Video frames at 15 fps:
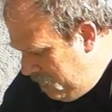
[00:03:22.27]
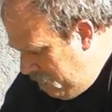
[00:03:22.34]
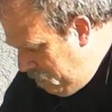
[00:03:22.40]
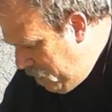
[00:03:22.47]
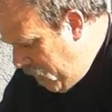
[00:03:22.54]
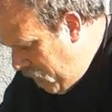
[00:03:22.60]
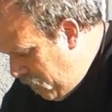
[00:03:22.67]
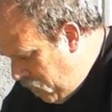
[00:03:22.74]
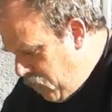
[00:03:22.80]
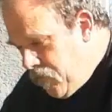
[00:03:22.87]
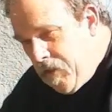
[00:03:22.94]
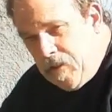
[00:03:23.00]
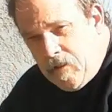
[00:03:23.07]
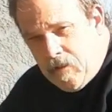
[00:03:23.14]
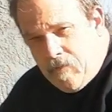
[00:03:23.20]

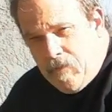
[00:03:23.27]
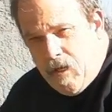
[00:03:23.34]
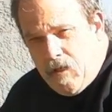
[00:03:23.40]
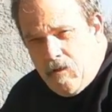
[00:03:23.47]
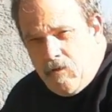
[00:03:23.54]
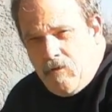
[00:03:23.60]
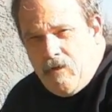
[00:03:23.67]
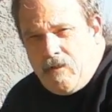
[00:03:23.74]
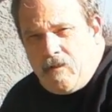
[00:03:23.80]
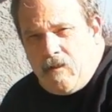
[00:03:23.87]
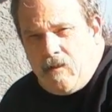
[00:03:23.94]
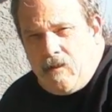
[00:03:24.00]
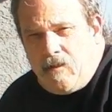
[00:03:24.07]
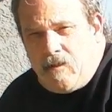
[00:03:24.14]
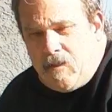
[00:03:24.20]
The
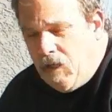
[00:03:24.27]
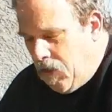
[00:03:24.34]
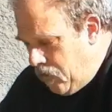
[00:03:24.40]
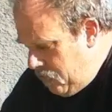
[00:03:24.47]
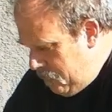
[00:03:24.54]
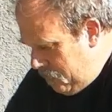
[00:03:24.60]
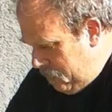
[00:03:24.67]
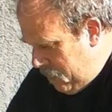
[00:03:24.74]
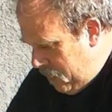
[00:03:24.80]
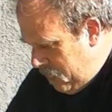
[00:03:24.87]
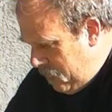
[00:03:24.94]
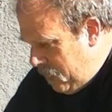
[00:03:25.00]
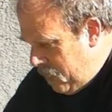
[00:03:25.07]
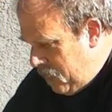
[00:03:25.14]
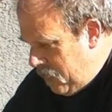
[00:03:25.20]
monocrystalline cell,
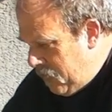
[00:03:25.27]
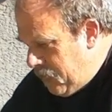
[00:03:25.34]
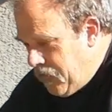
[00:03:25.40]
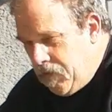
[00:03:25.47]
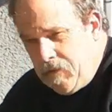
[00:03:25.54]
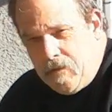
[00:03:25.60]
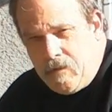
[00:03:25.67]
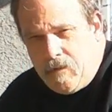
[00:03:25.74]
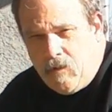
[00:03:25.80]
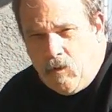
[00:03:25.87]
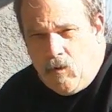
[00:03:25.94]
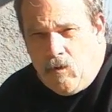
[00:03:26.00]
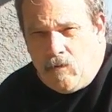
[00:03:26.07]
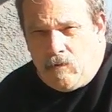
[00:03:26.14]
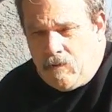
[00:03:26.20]
this is an
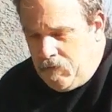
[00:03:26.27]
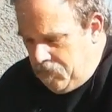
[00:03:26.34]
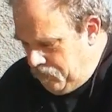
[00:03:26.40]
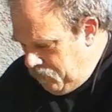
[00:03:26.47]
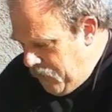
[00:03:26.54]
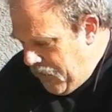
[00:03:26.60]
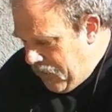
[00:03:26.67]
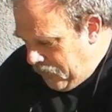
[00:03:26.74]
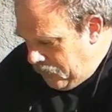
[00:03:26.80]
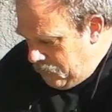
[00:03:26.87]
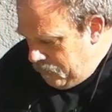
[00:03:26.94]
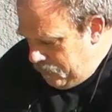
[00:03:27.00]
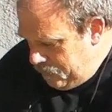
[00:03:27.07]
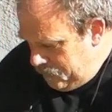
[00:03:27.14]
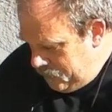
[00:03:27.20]
old panel.
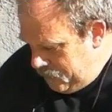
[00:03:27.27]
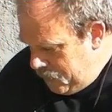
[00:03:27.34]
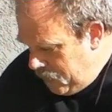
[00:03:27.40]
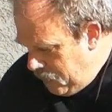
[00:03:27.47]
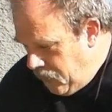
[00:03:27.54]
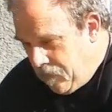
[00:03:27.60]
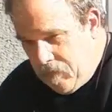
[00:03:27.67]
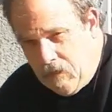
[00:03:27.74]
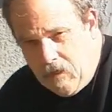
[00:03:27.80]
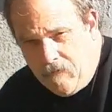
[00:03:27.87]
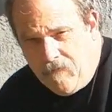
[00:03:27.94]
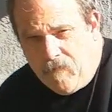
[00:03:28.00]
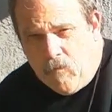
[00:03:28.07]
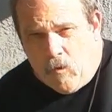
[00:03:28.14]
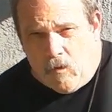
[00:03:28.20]
I've got
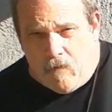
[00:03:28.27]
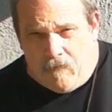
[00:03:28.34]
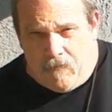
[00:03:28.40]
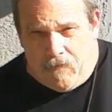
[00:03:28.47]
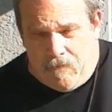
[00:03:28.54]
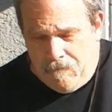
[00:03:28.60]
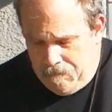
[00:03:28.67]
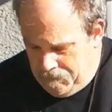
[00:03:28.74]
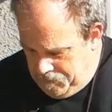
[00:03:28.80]
4 of them.